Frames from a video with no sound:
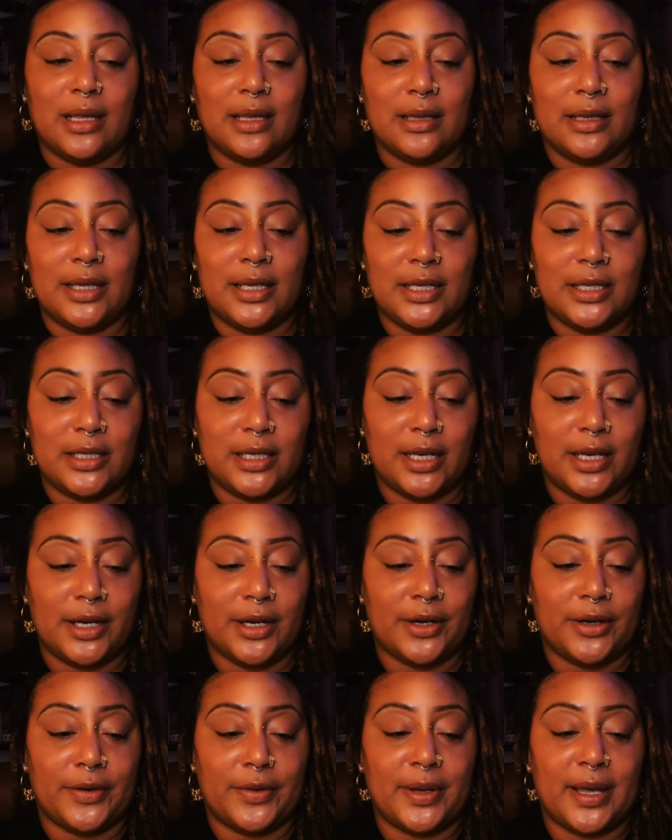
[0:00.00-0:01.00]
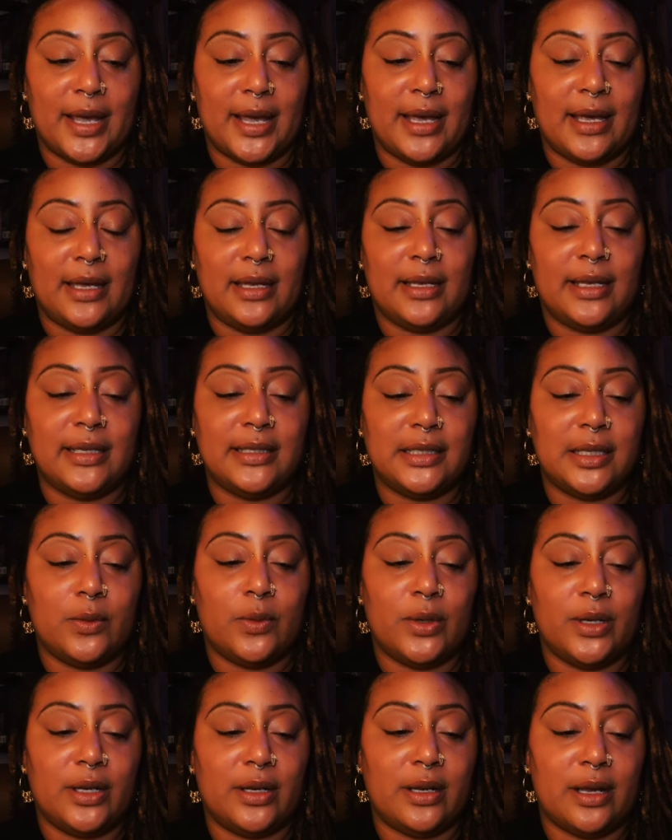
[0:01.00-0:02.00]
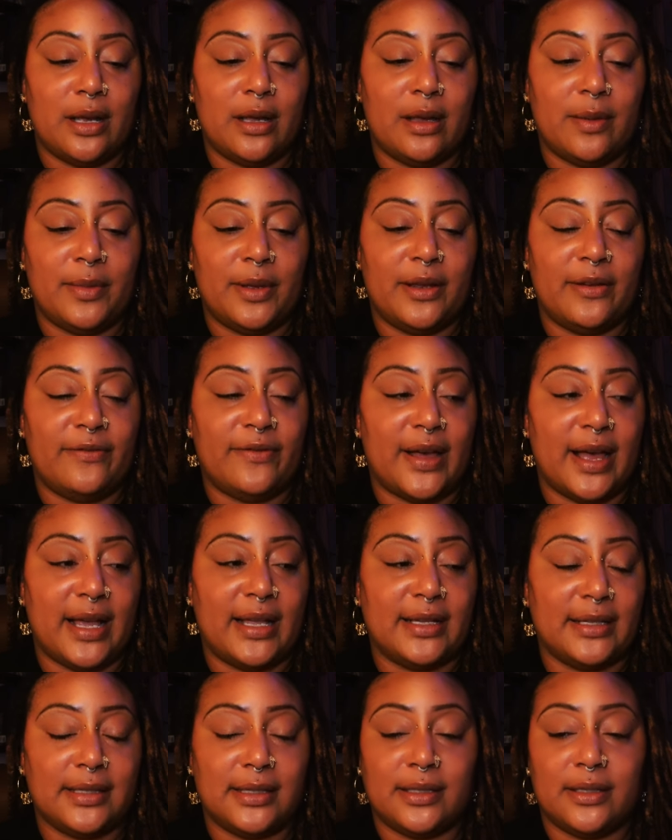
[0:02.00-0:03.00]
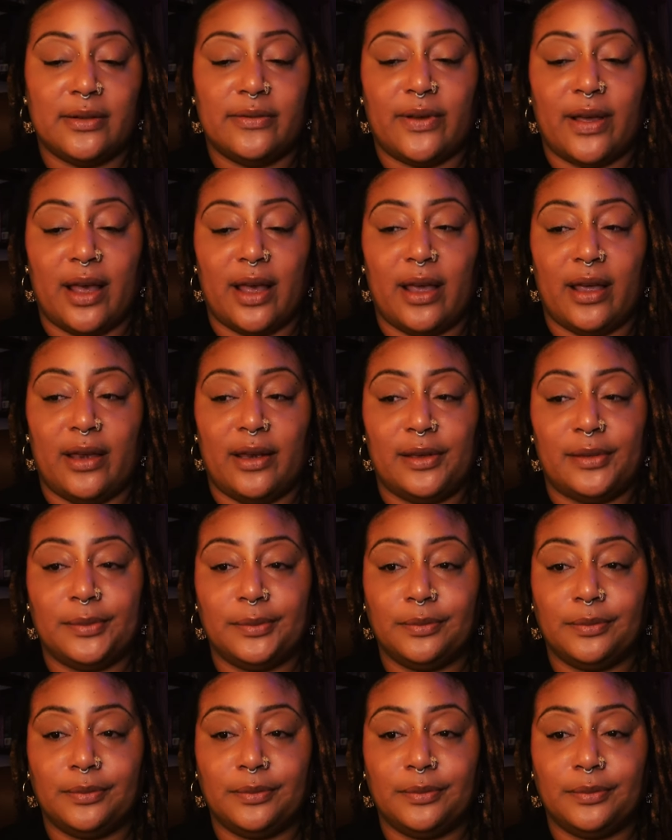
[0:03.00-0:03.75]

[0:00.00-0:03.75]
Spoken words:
This here, okay? Let's see what advice, divine.